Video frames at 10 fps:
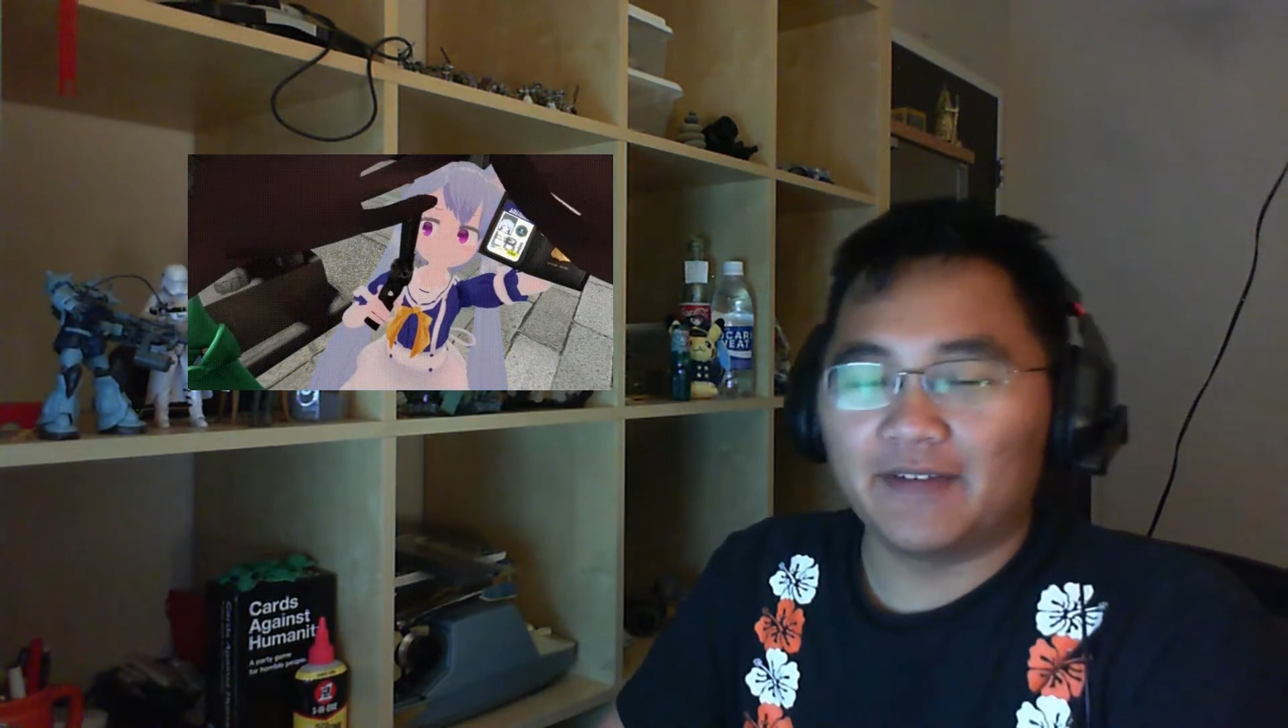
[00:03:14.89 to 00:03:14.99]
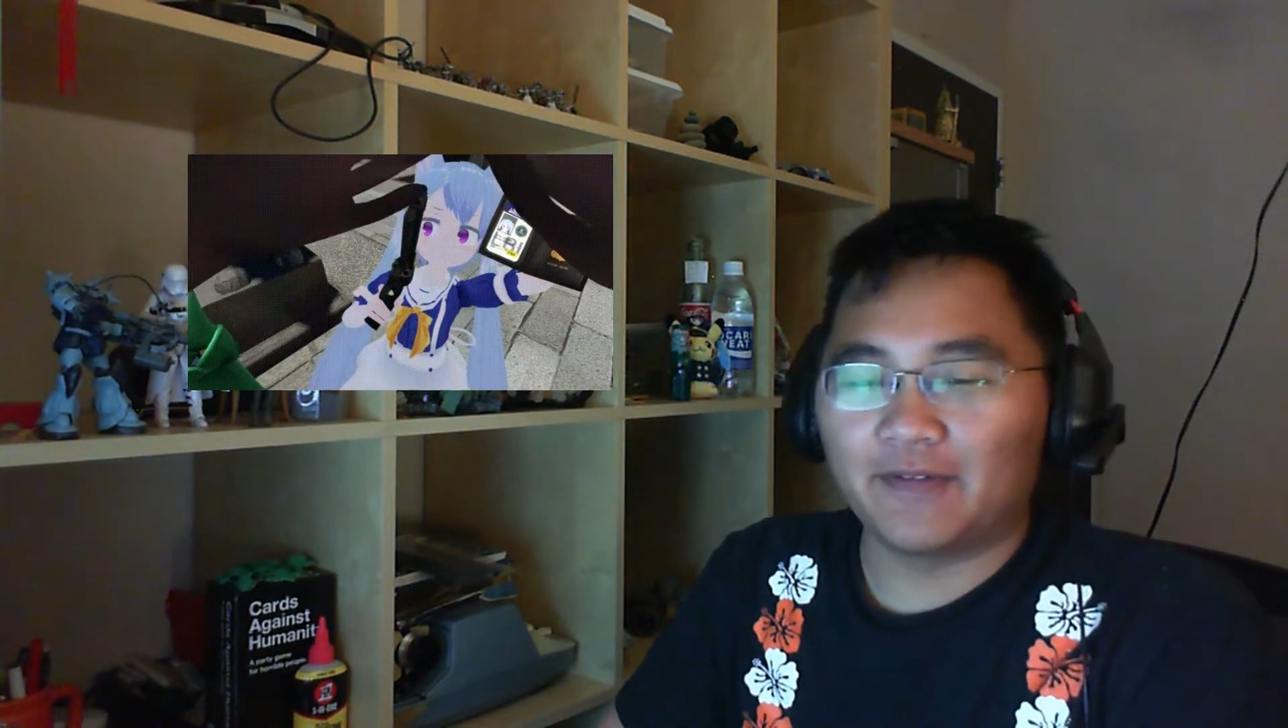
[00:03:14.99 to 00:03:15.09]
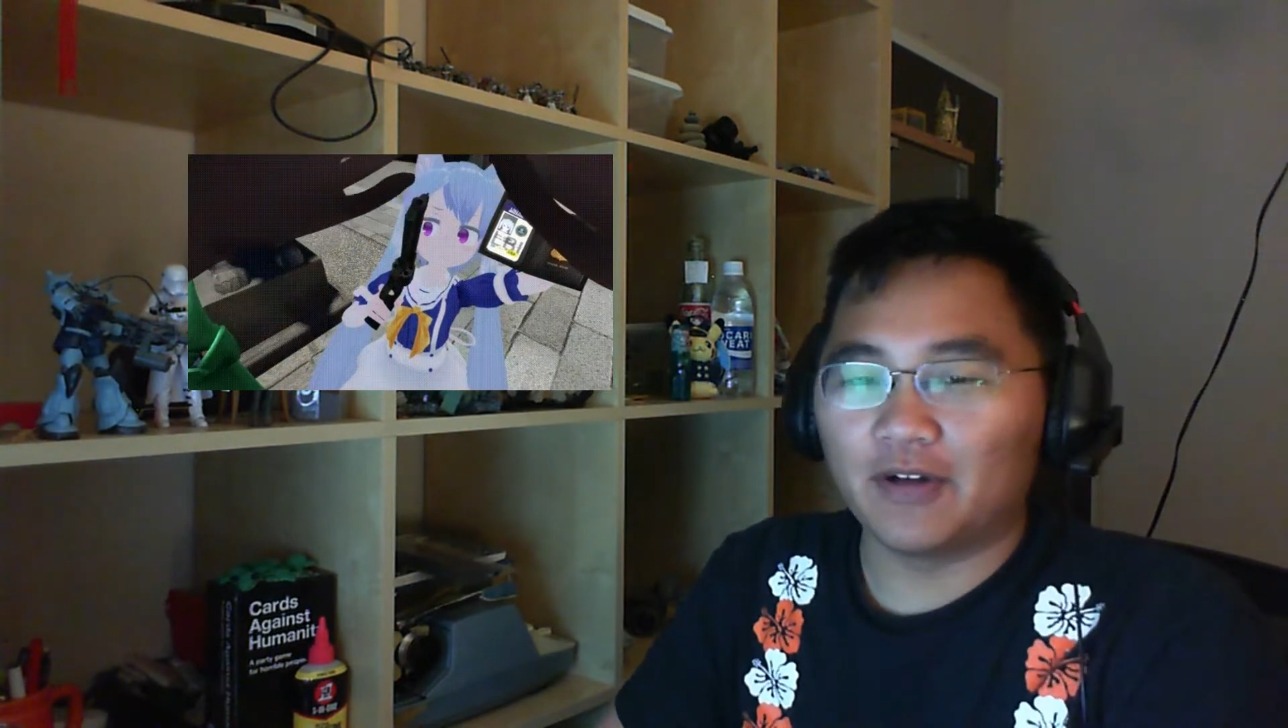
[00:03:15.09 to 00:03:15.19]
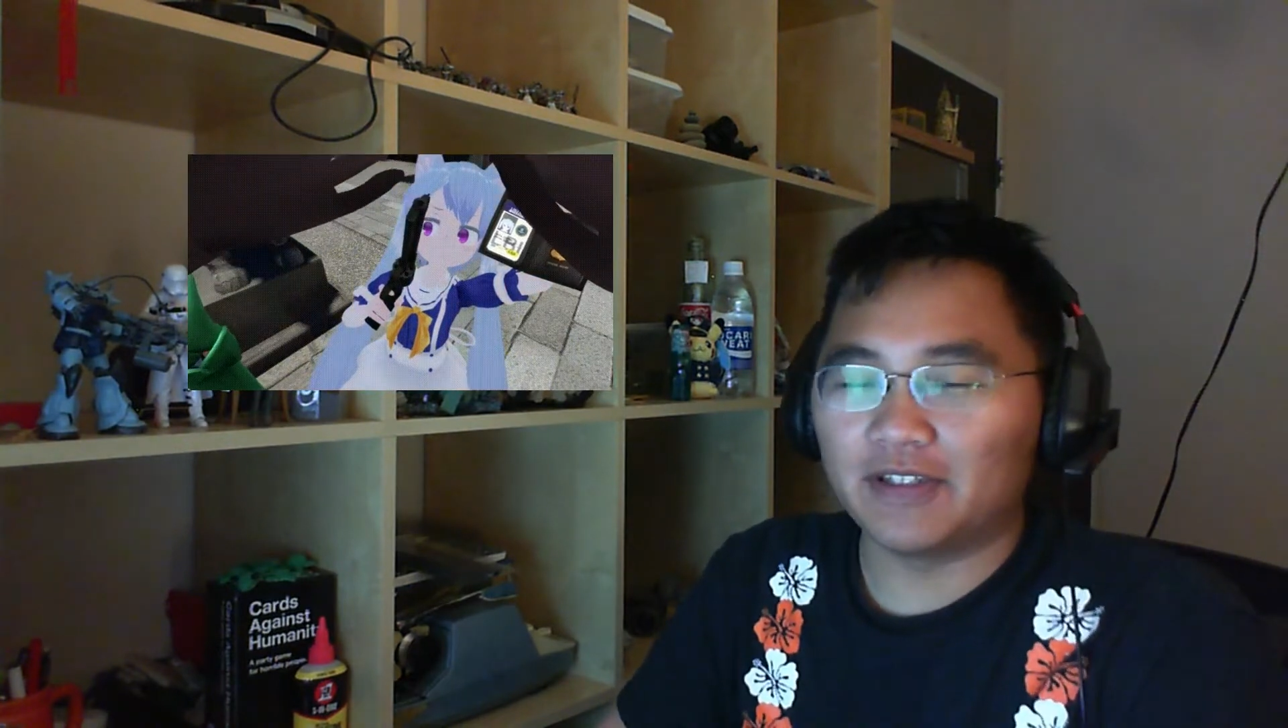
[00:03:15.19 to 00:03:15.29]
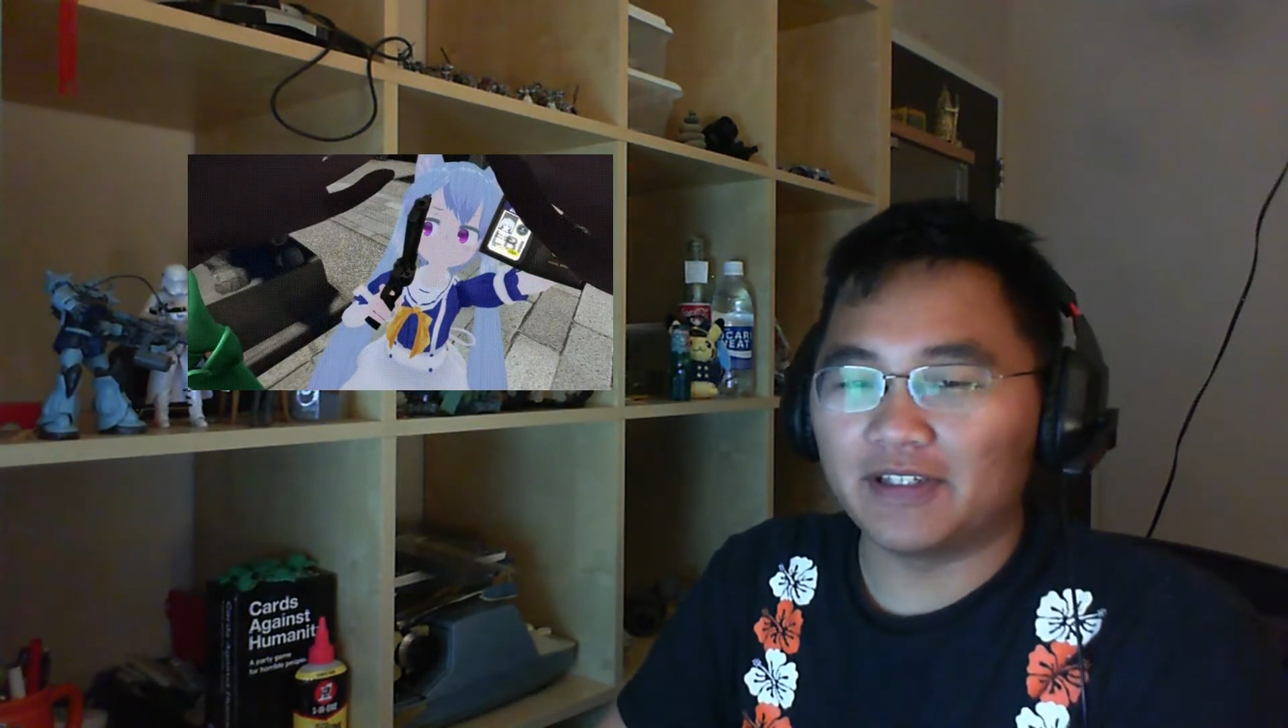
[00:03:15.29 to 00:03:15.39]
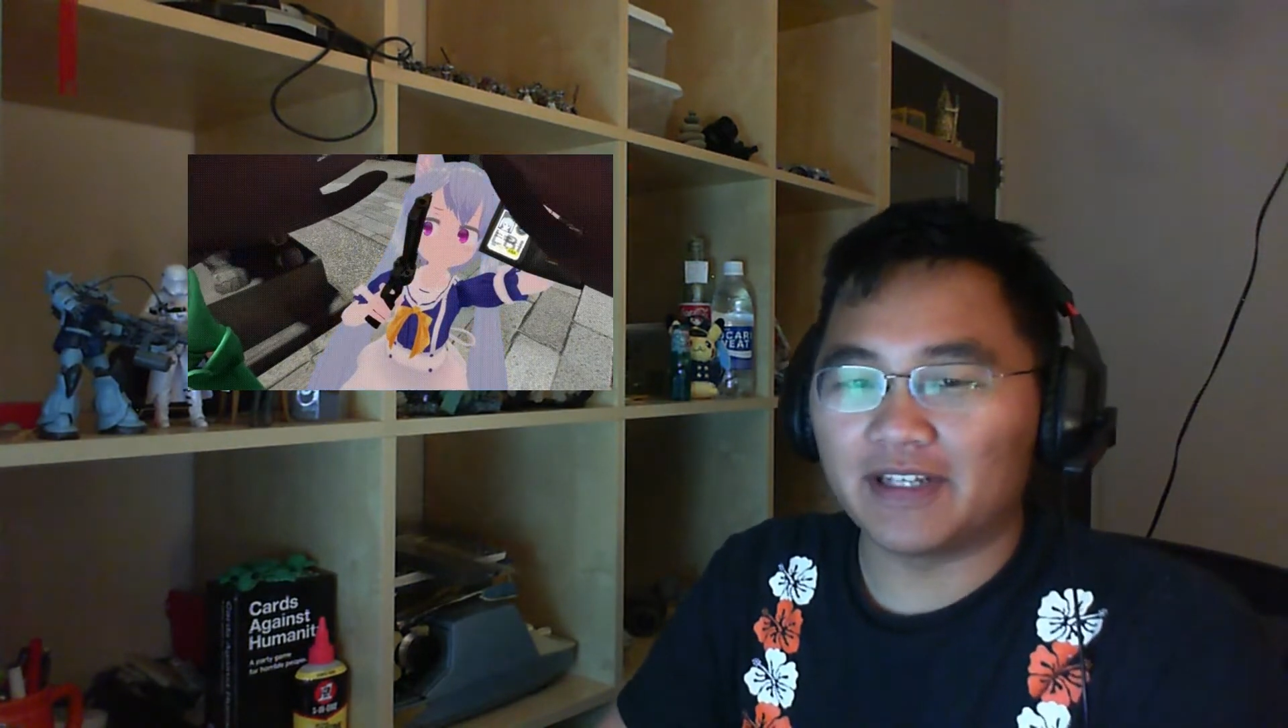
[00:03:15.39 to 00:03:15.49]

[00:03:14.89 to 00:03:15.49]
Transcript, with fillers: for all of you